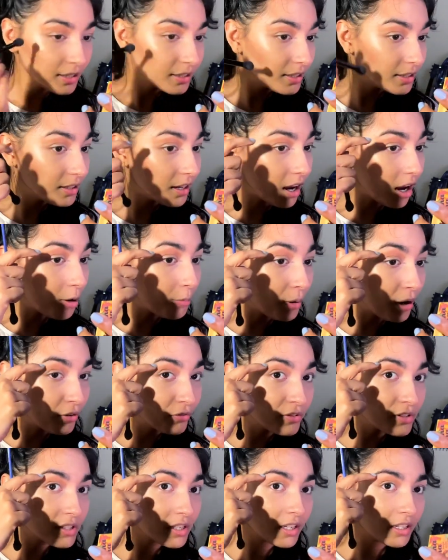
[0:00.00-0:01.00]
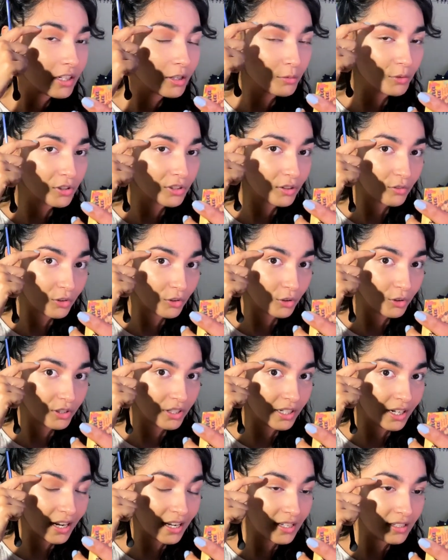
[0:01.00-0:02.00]
till above this area because I've got
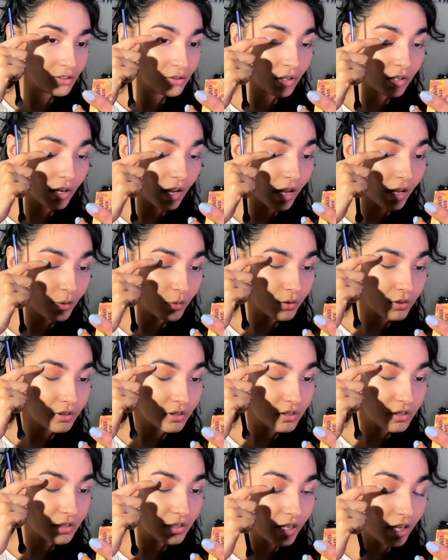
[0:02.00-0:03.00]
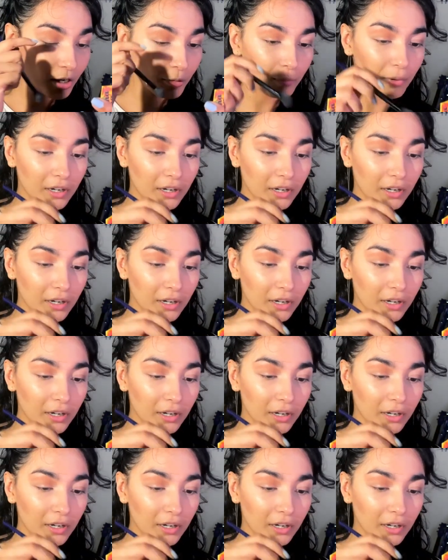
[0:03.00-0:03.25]
hooded eyes, so I want this entire